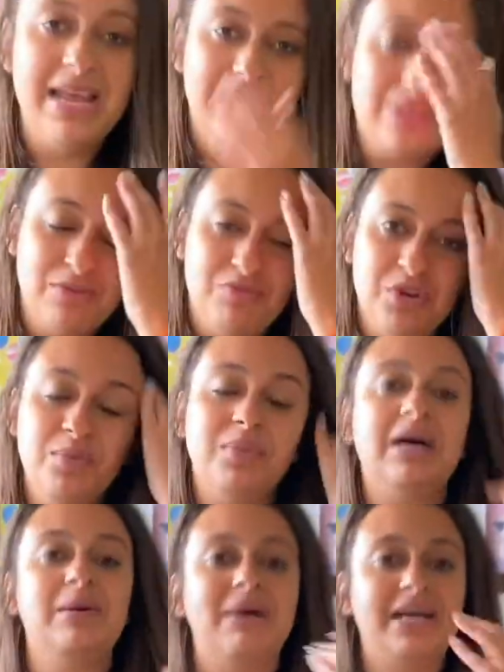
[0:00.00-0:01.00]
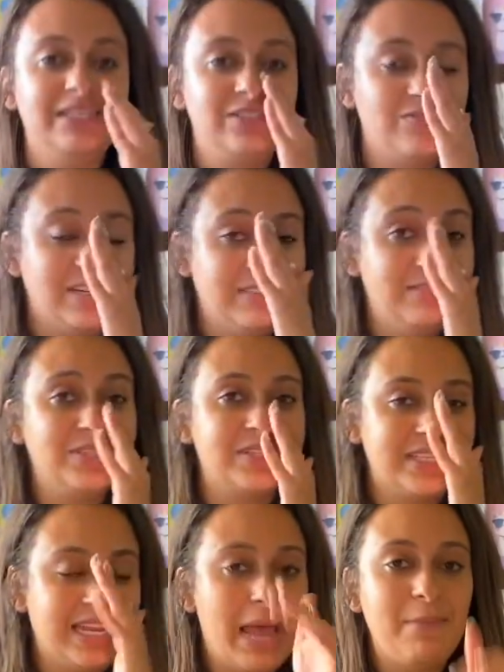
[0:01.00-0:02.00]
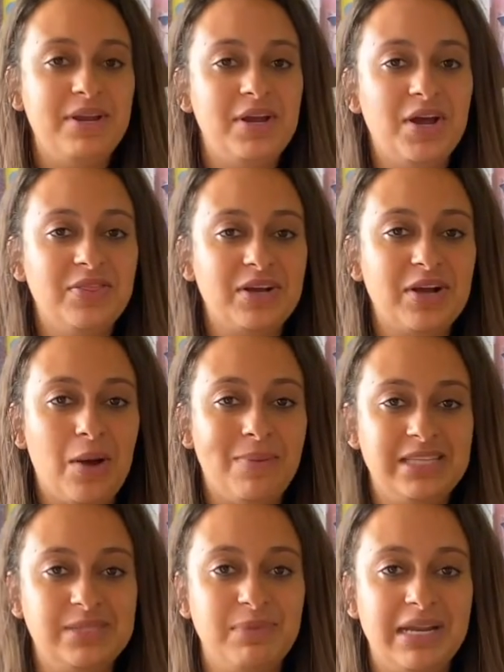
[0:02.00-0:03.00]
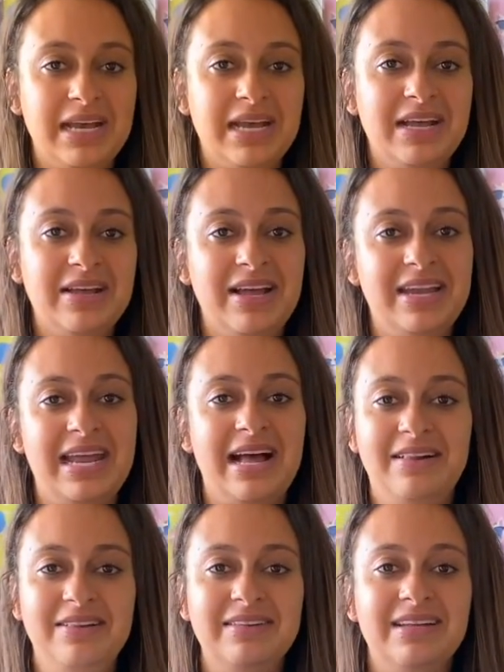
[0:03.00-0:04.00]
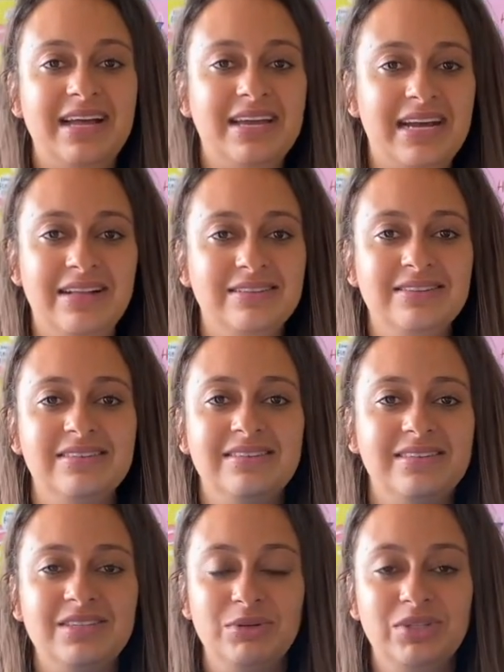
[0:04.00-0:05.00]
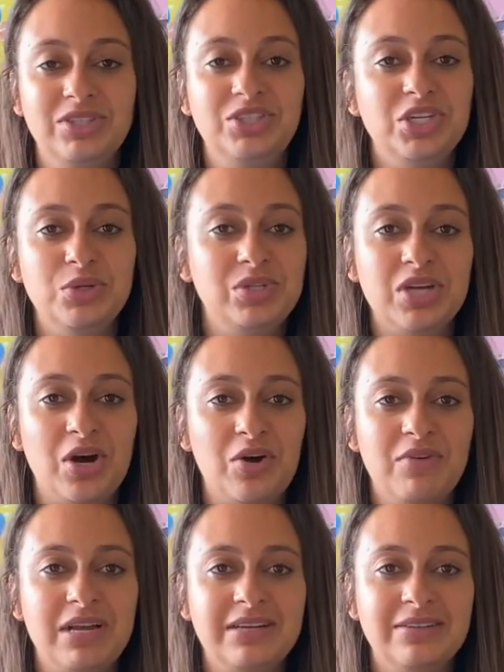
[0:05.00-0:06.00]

the rhubarb ice cream, just let me know in the comments below, and I'll do a tutorial.